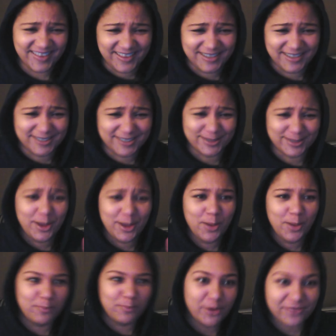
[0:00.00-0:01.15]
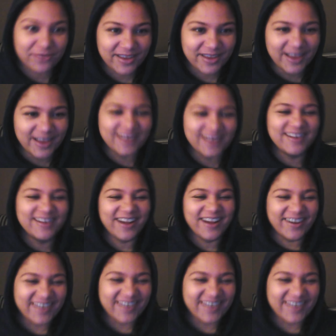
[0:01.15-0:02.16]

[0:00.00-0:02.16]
it's just moving. No,